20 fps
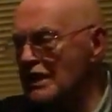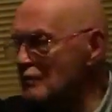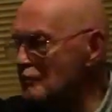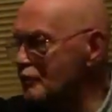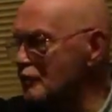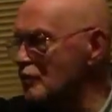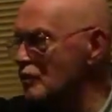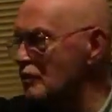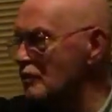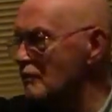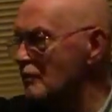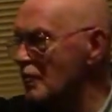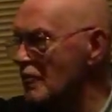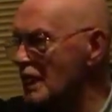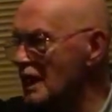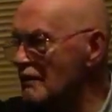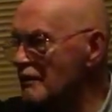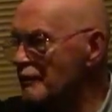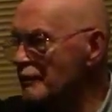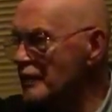Blackpool,
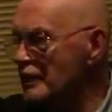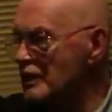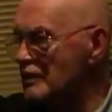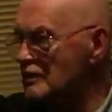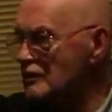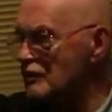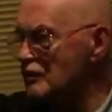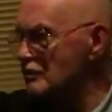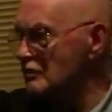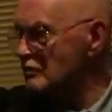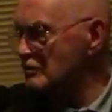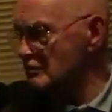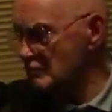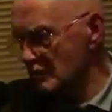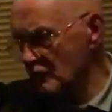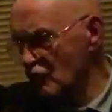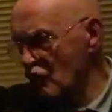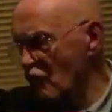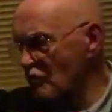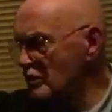doing
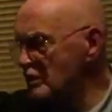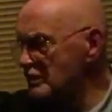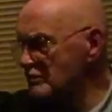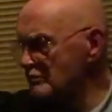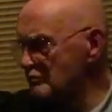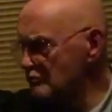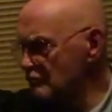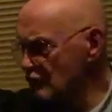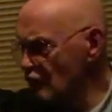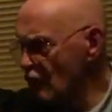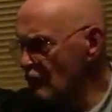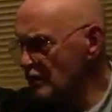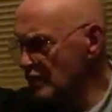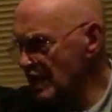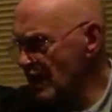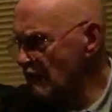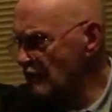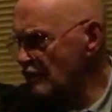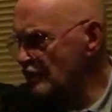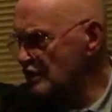the normal
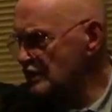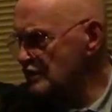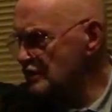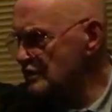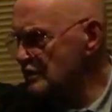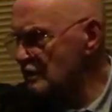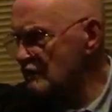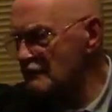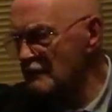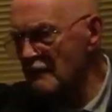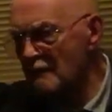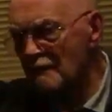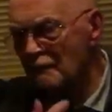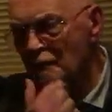cabaret stuff.